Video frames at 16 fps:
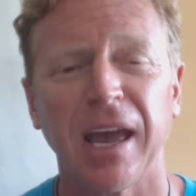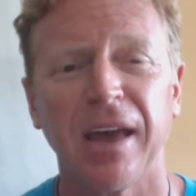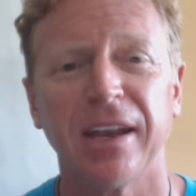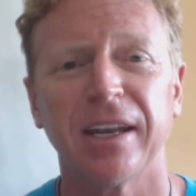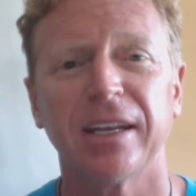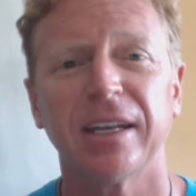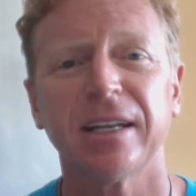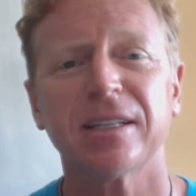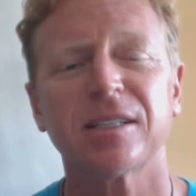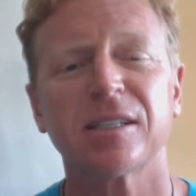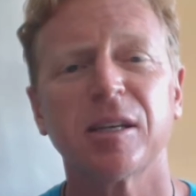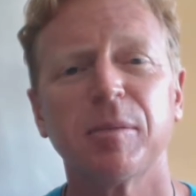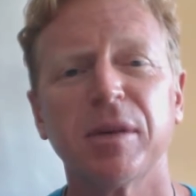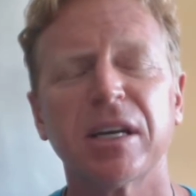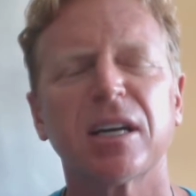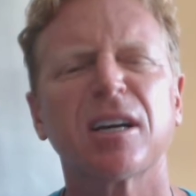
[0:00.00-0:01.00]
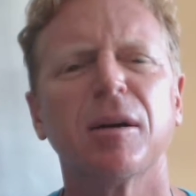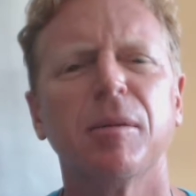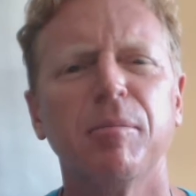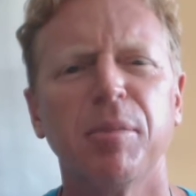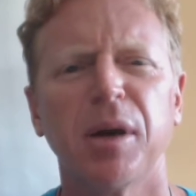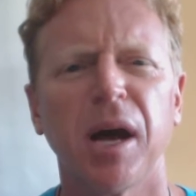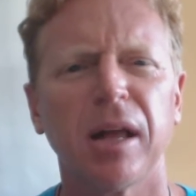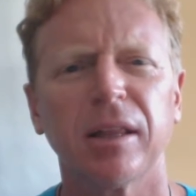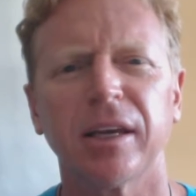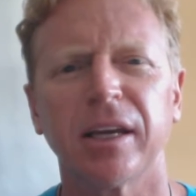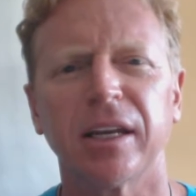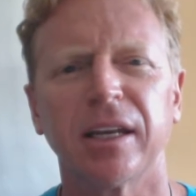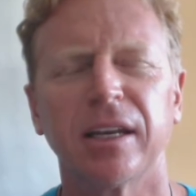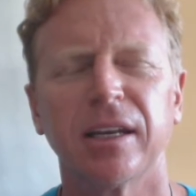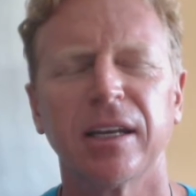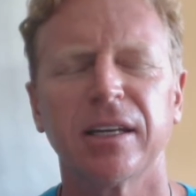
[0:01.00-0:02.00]
and it needs to be
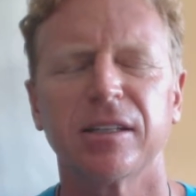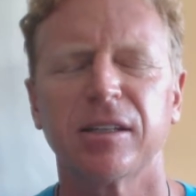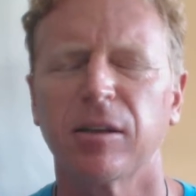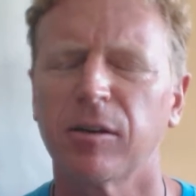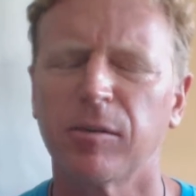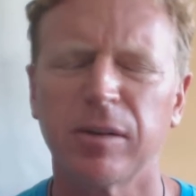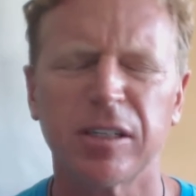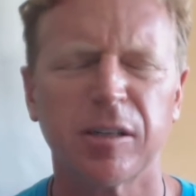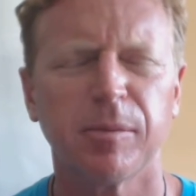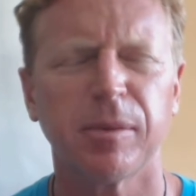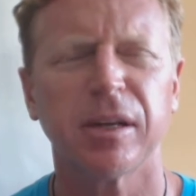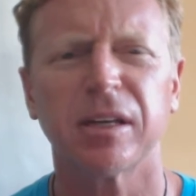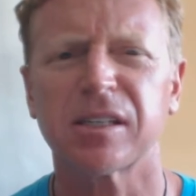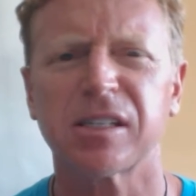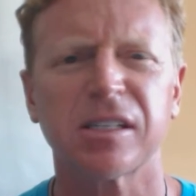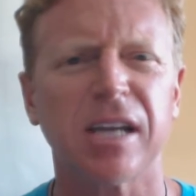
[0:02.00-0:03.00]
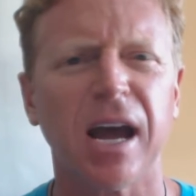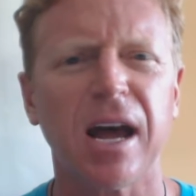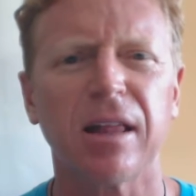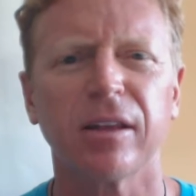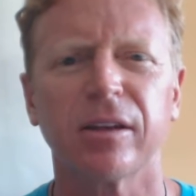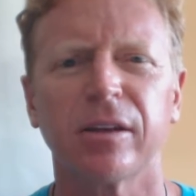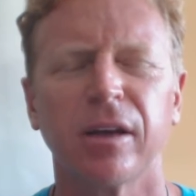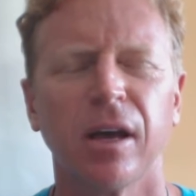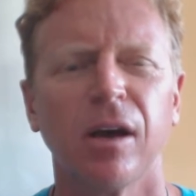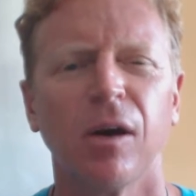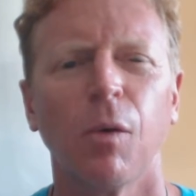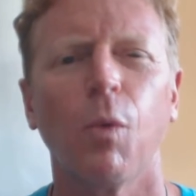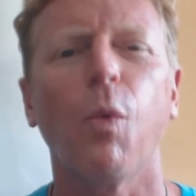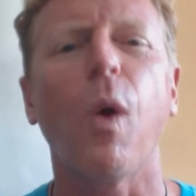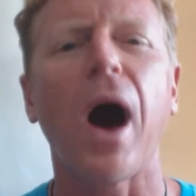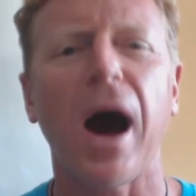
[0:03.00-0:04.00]
compelling. There needs to be a solid
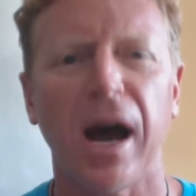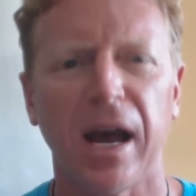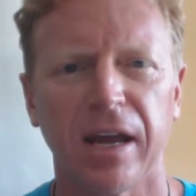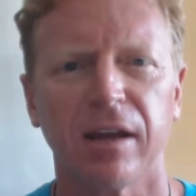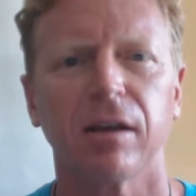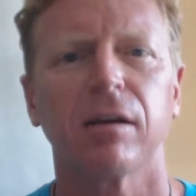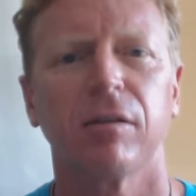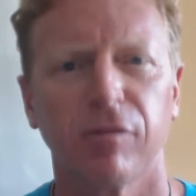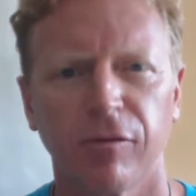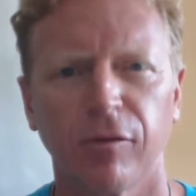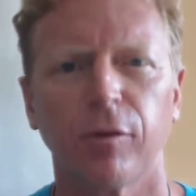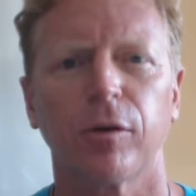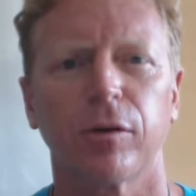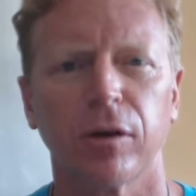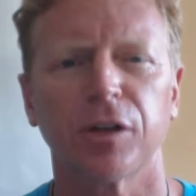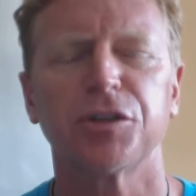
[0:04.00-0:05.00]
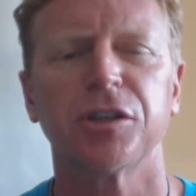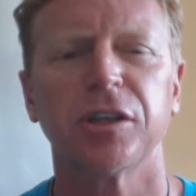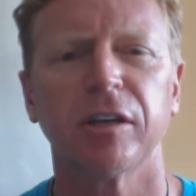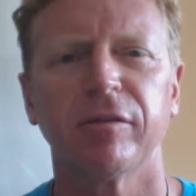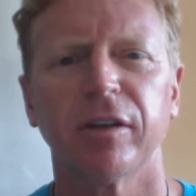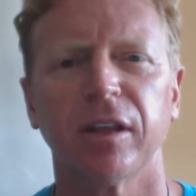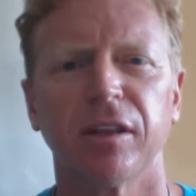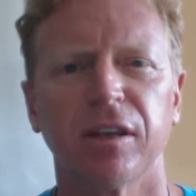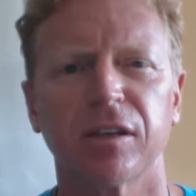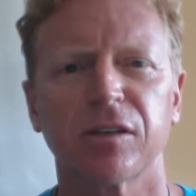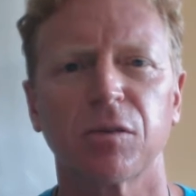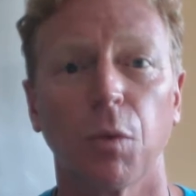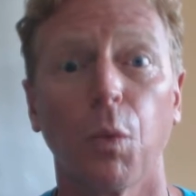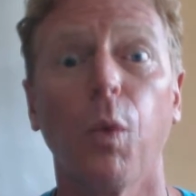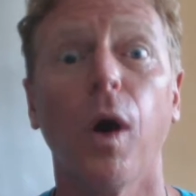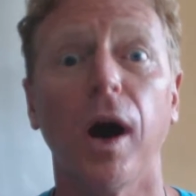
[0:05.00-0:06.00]
why for achieving this
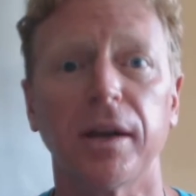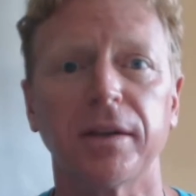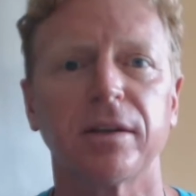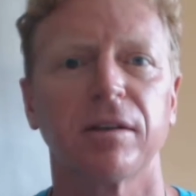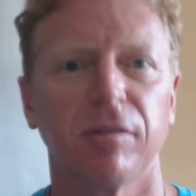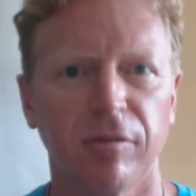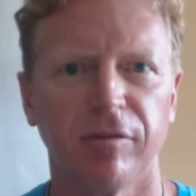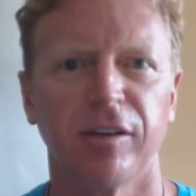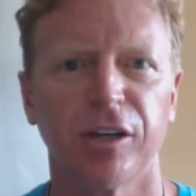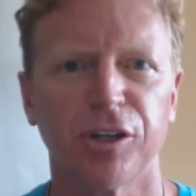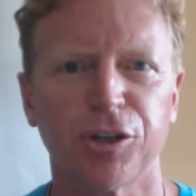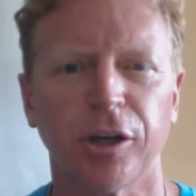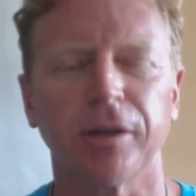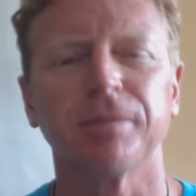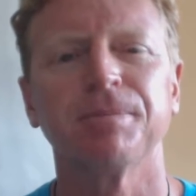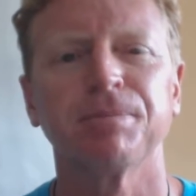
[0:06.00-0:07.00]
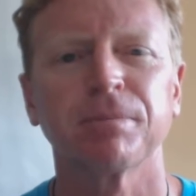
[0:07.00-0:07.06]
what vision.